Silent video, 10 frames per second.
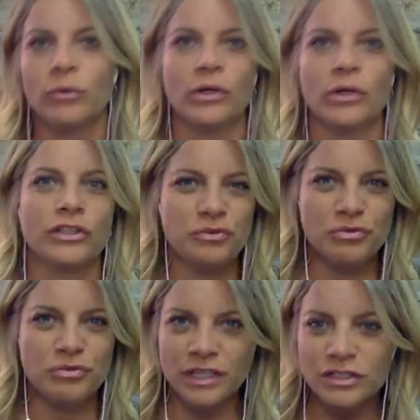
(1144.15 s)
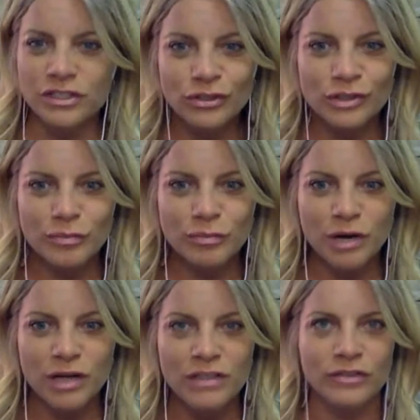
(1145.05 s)
Or do you think I should do this
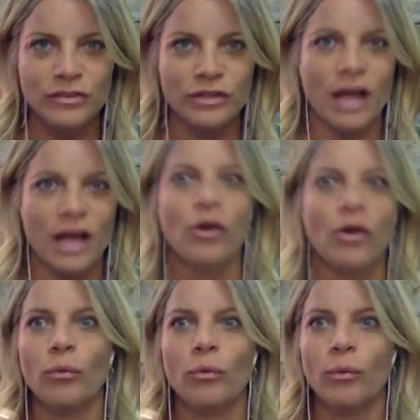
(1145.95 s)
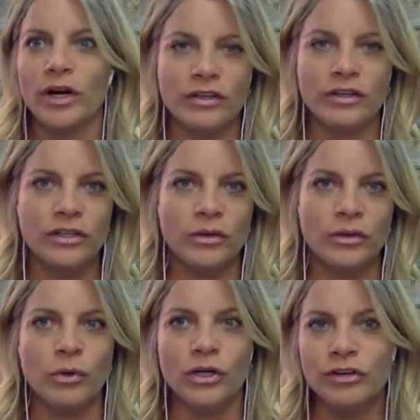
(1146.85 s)
project or not? Where, you know,
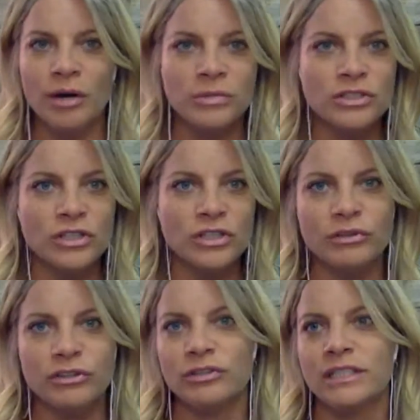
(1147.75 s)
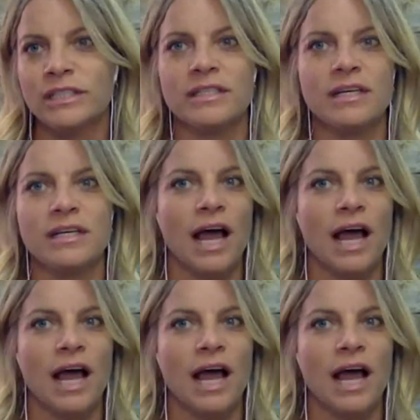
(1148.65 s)
what are your numbers on retreats?